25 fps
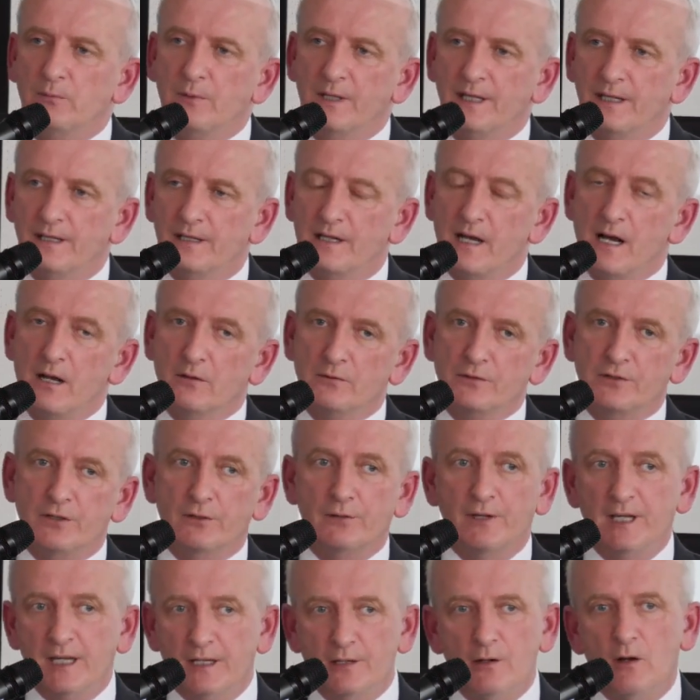we
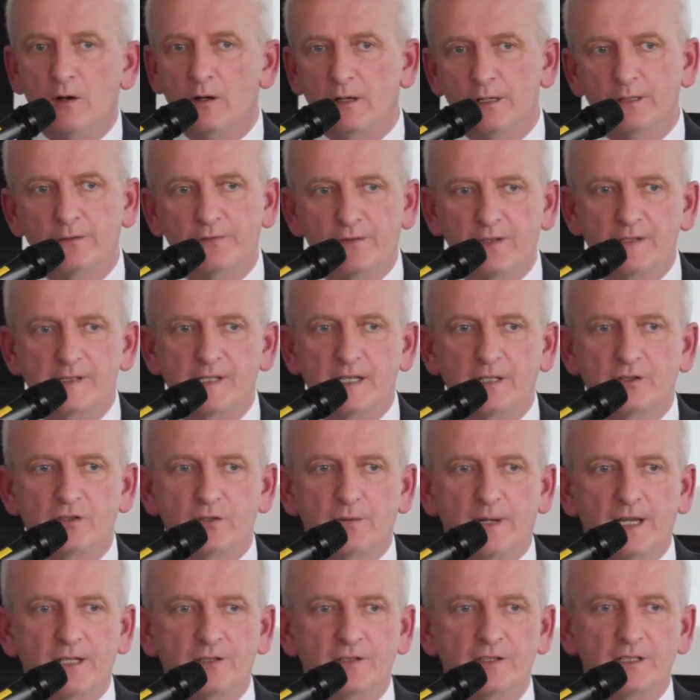encounter in all of the
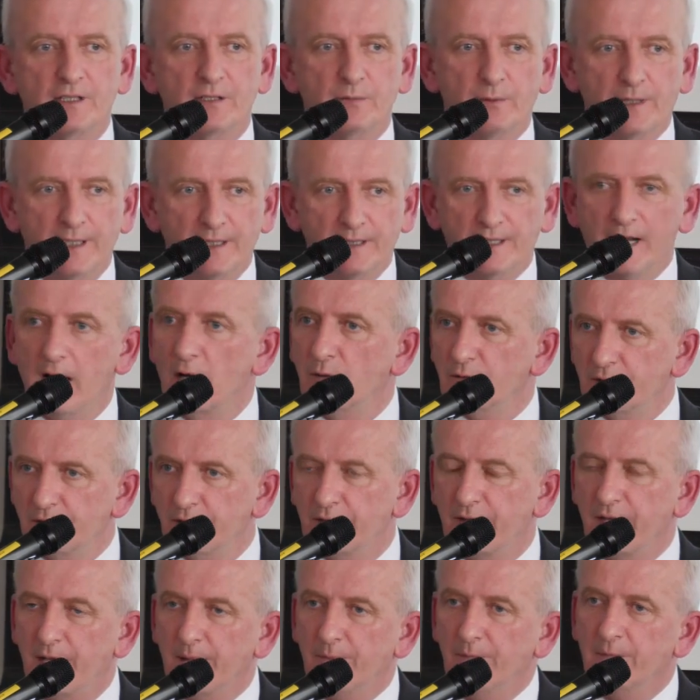situations we encounter
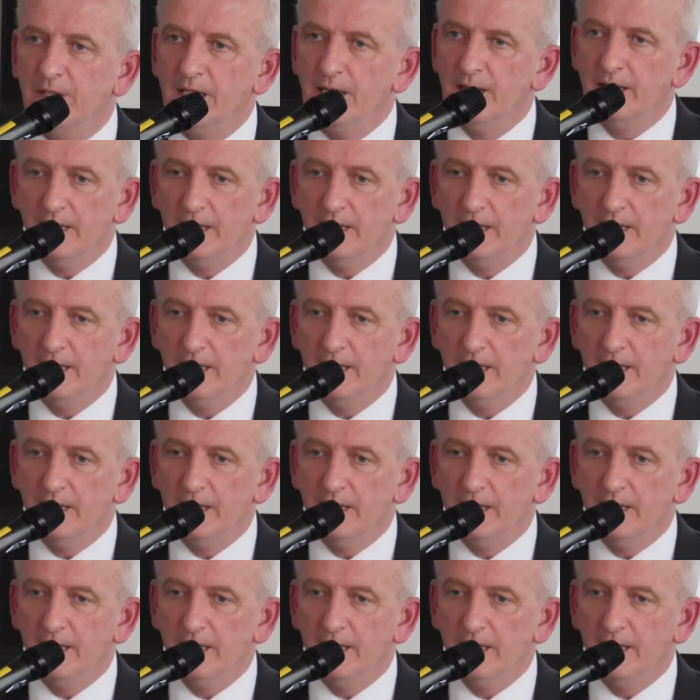them.